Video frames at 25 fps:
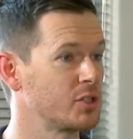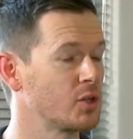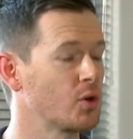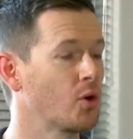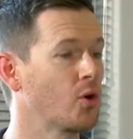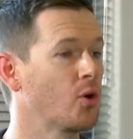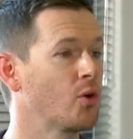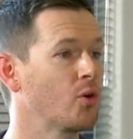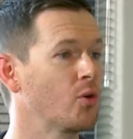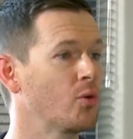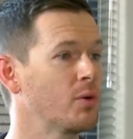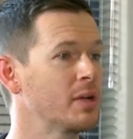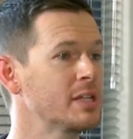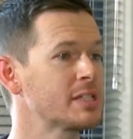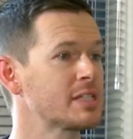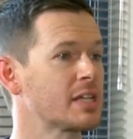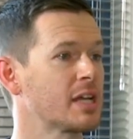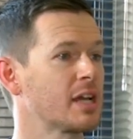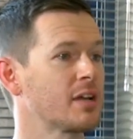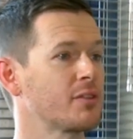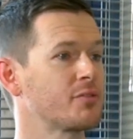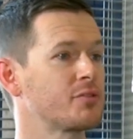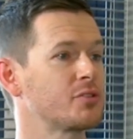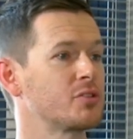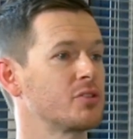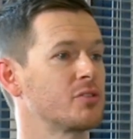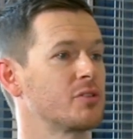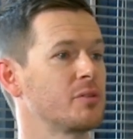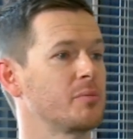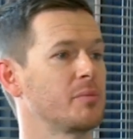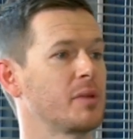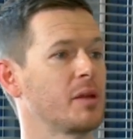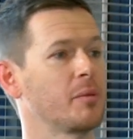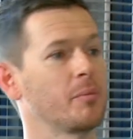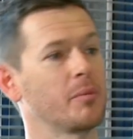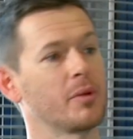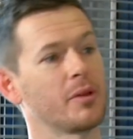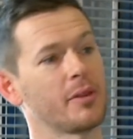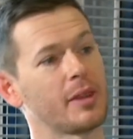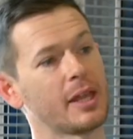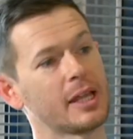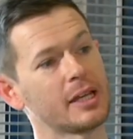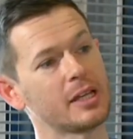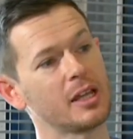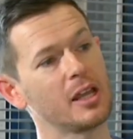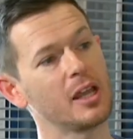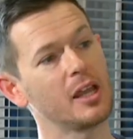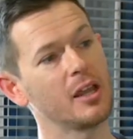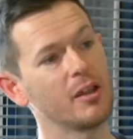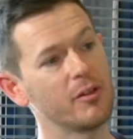You always have to remember that